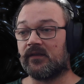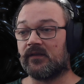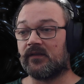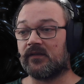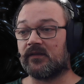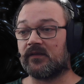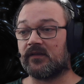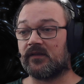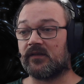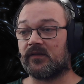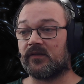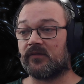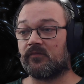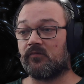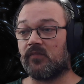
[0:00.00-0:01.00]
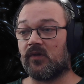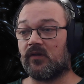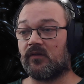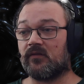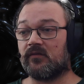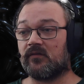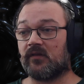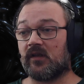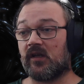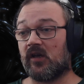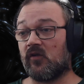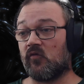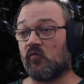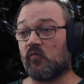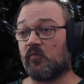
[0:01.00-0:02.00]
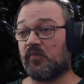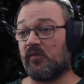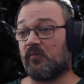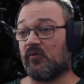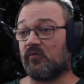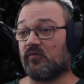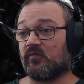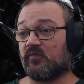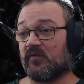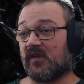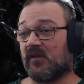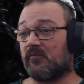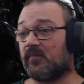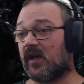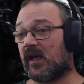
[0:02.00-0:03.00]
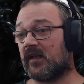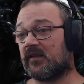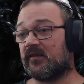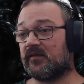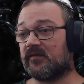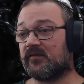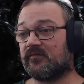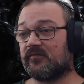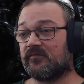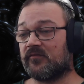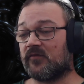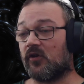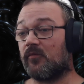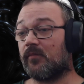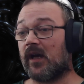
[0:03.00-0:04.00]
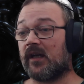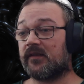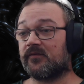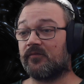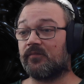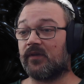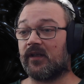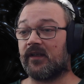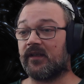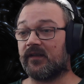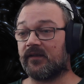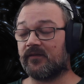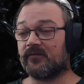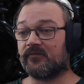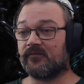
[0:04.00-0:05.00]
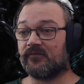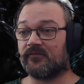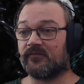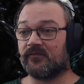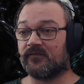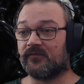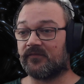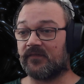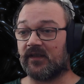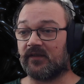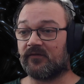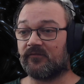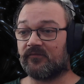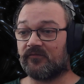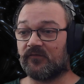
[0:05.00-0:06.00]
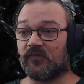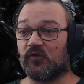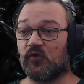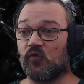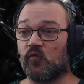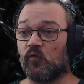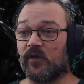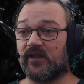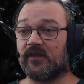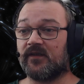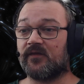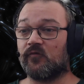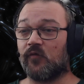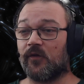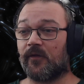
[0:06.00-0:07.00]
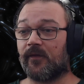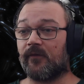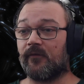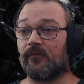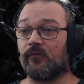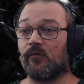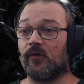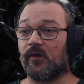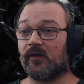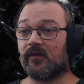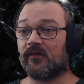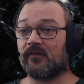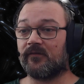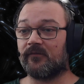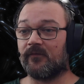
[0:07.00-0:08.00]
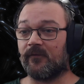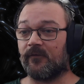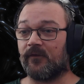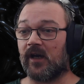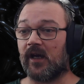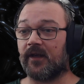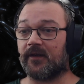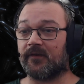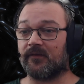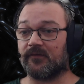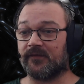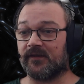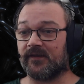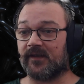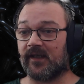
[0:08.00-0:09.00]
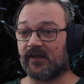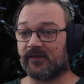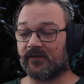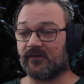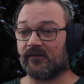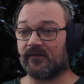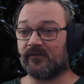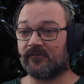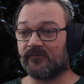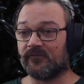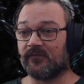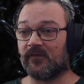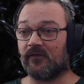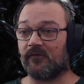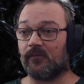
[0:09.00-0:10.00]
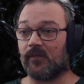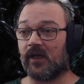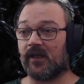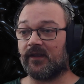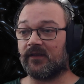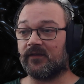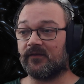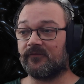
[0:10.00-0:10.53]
Uh, how people came back, come back to play that two weeks worth of work viral disaster of mine.